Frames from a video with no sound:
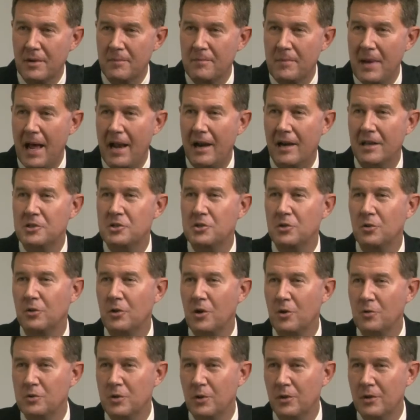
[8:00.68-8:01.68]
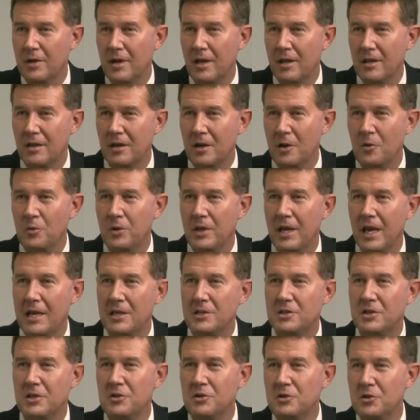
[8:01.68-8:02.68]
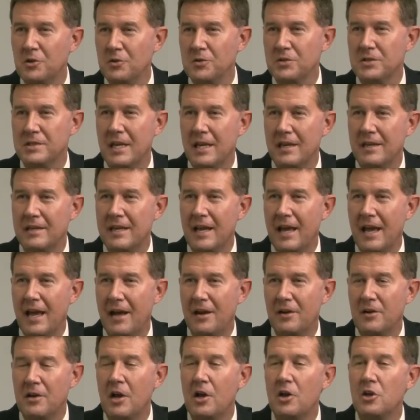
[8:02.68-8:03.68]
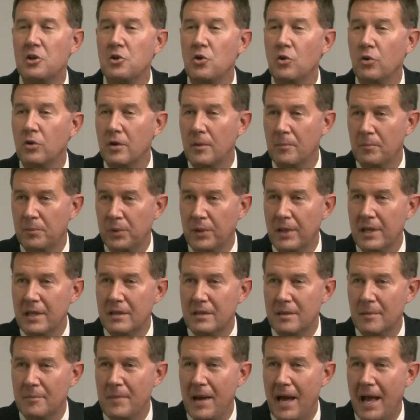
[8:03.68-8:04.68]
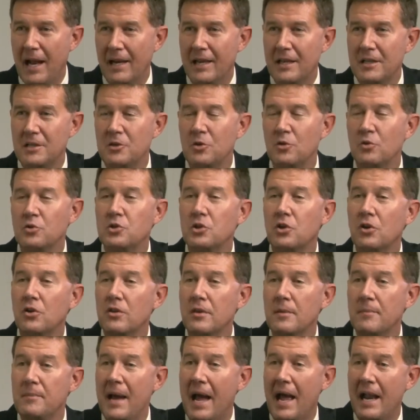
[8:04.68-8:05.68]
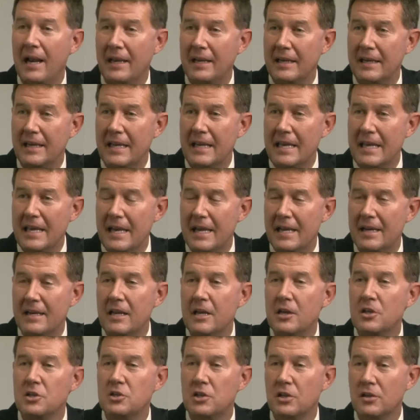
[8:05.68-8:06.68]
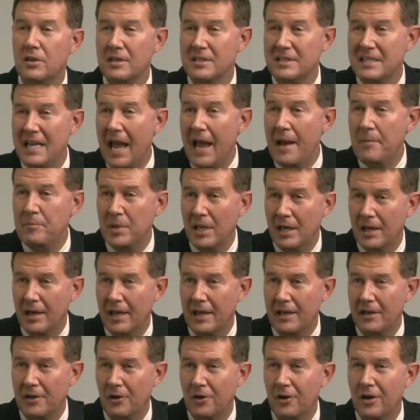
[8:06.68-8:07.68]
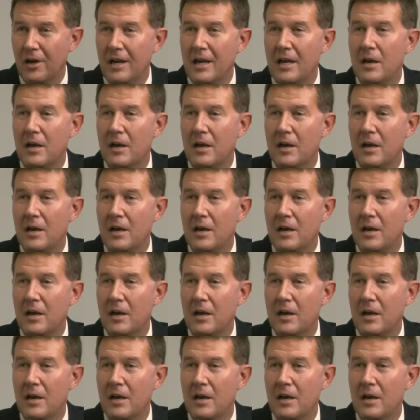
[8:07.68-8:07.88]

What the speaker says: a ballot, you'll go to another location, you'll sit down, you'll complete the ballot, you'll turn the ballot in to the tabulator,